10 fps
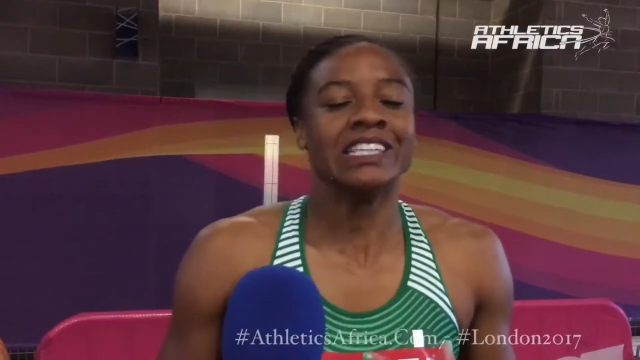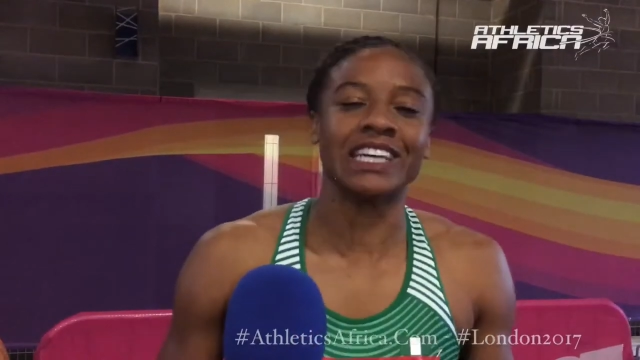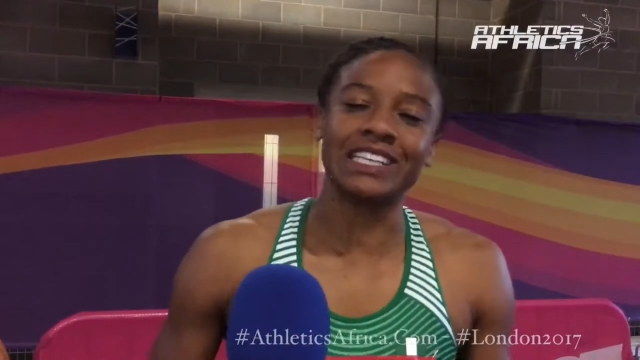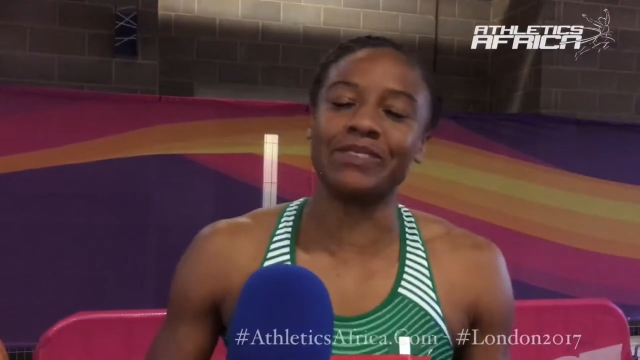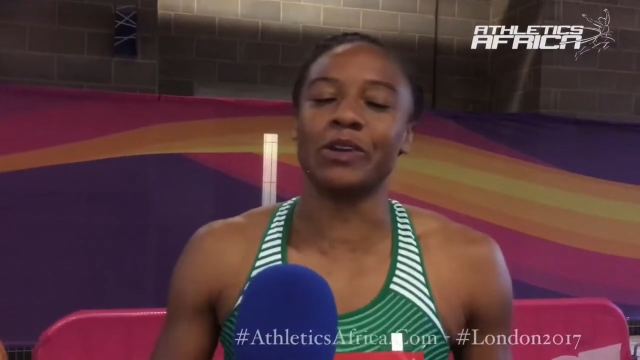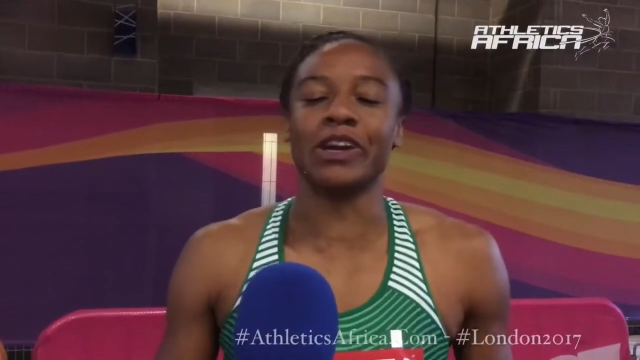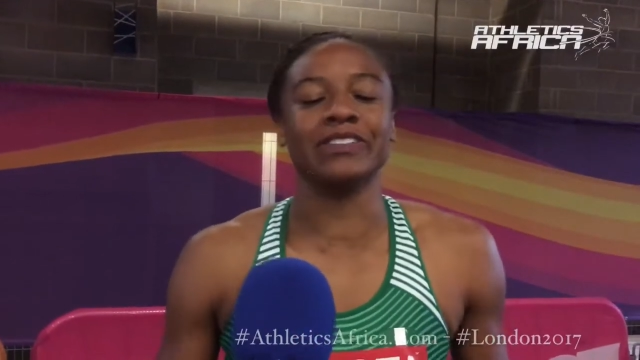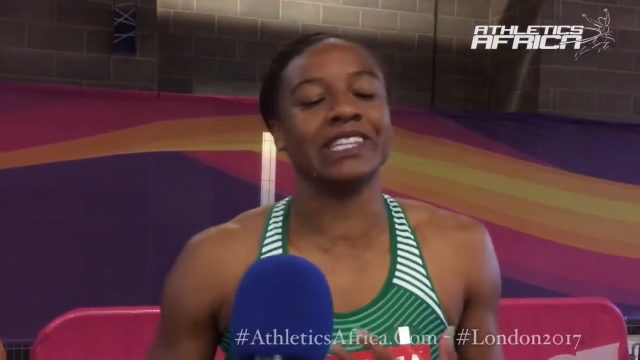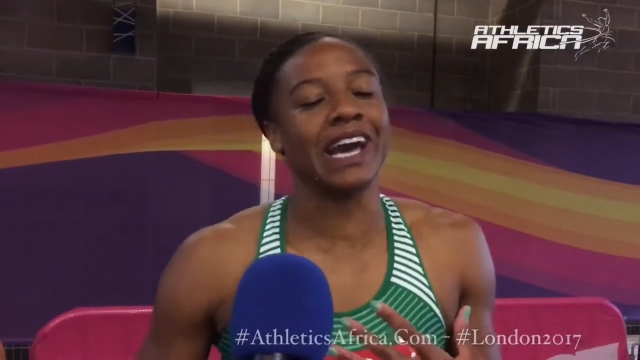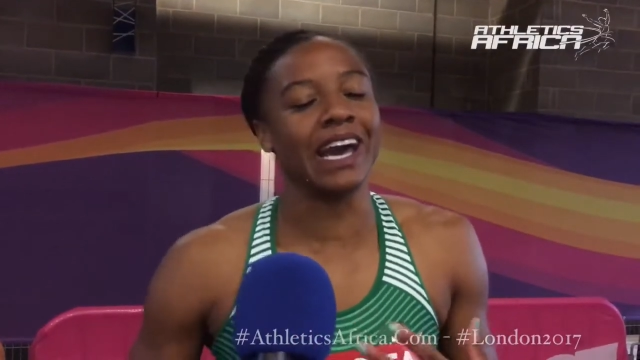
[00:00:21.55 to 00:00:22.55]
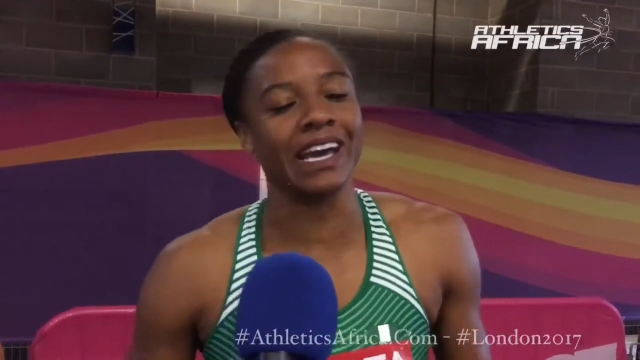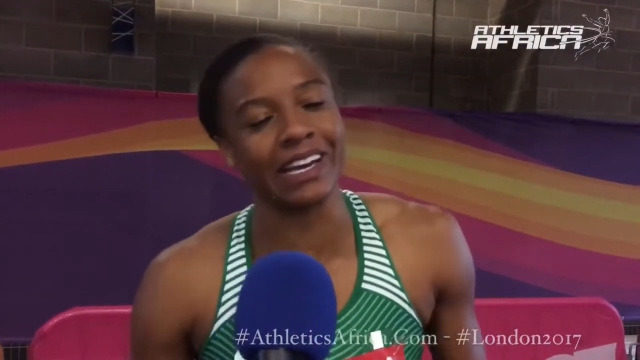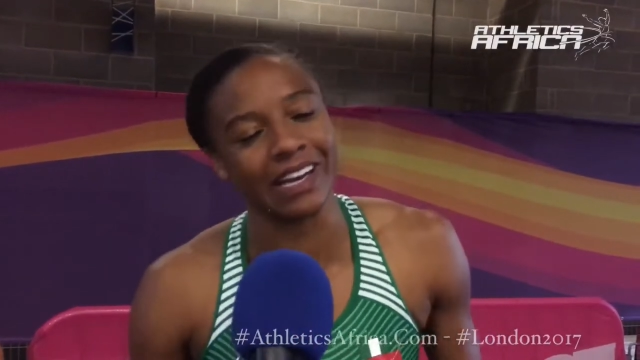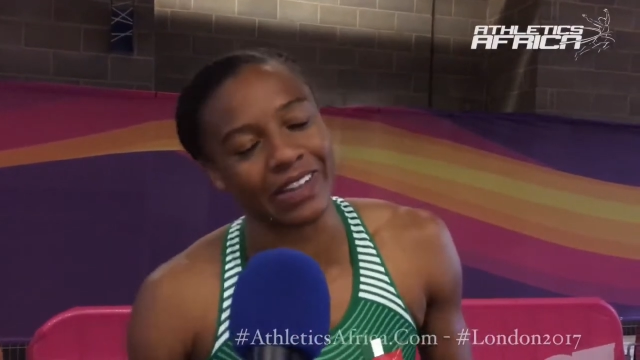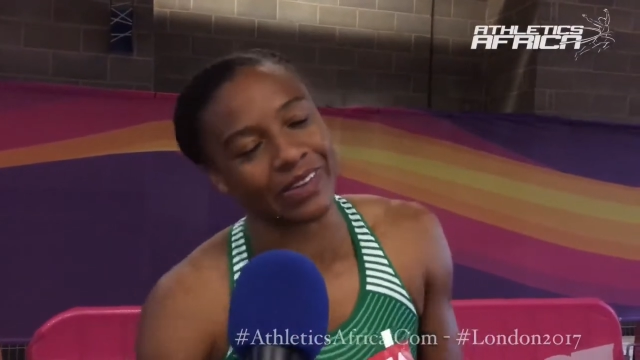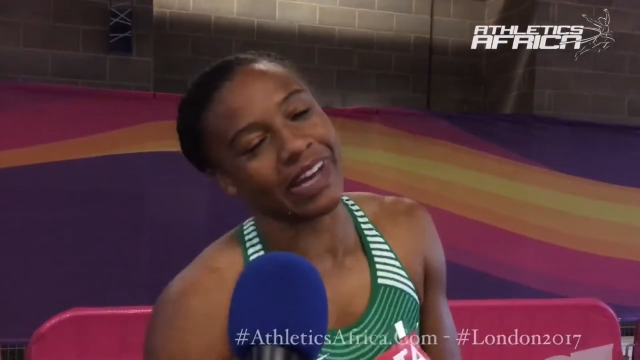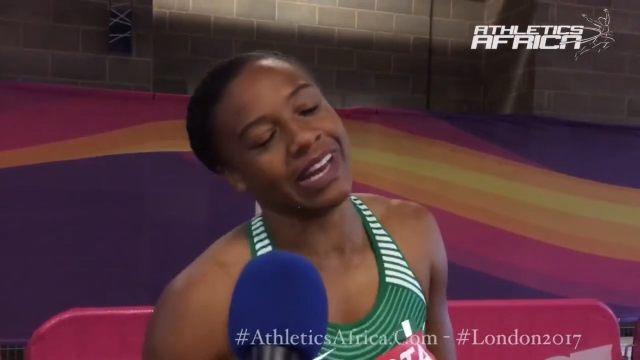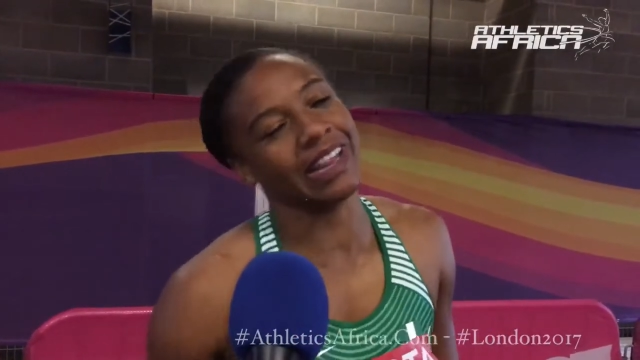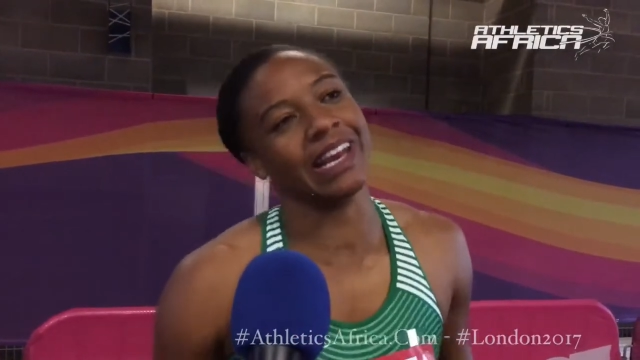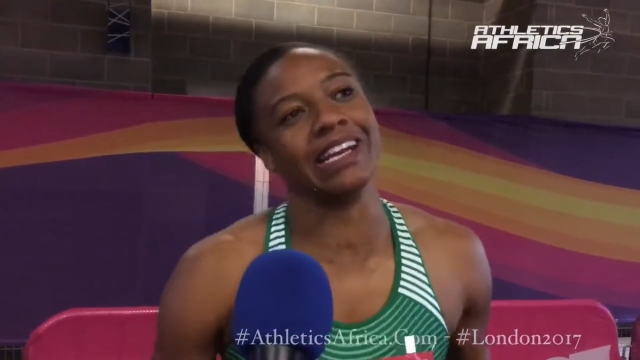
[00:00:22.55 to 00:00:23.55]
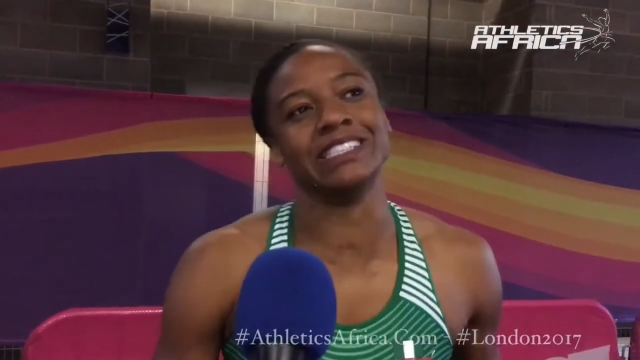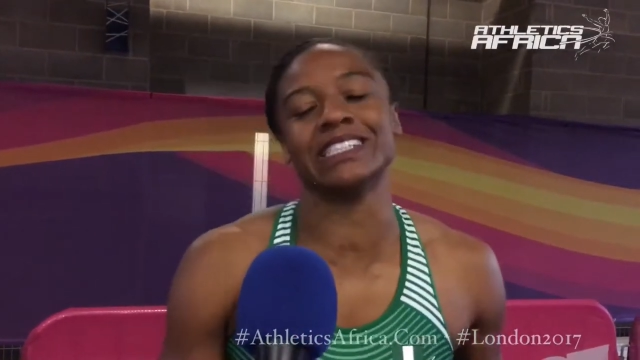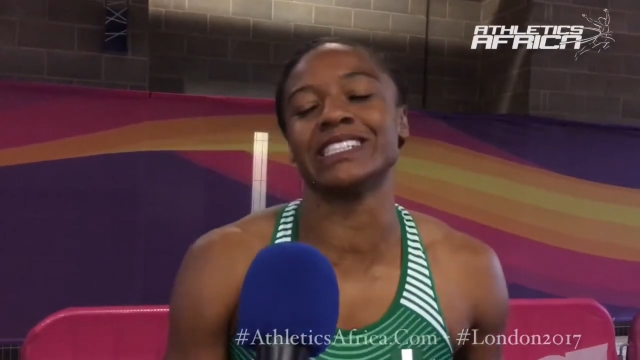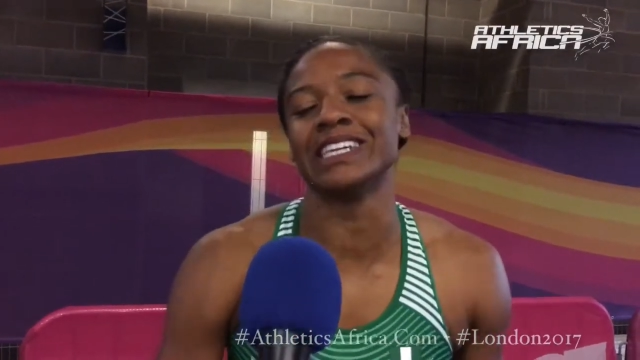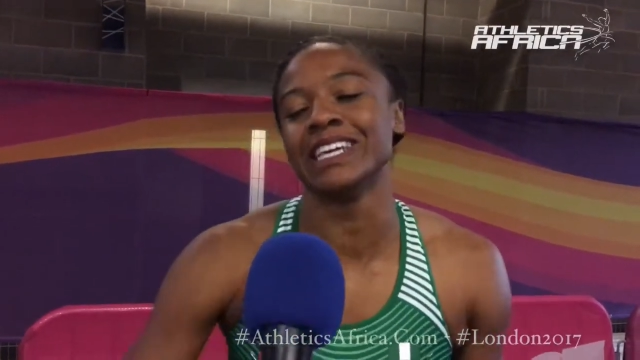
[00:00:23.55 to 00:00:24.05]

Tried to keep going after that, I hit another one, and then I just